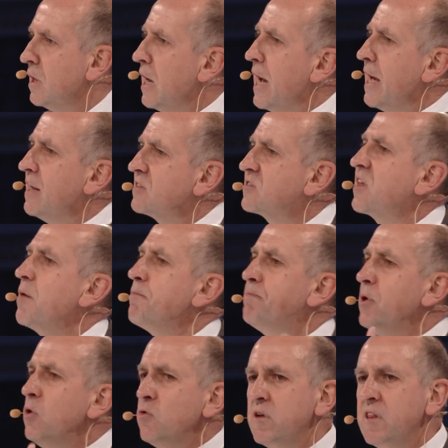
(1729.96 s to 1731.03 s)
And it's that
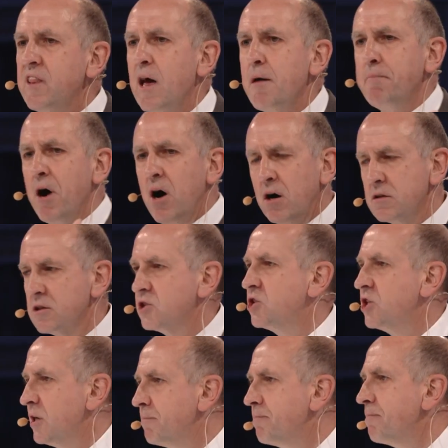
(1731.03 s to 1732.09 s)
building that
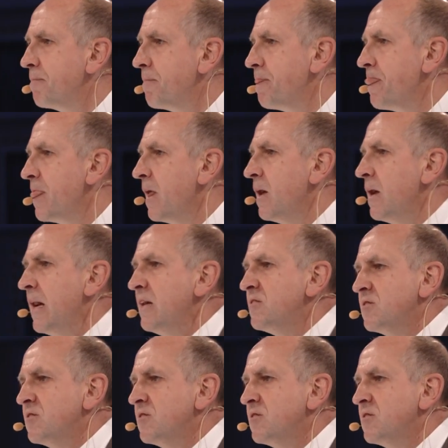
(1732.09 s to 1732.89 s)
partnership, it's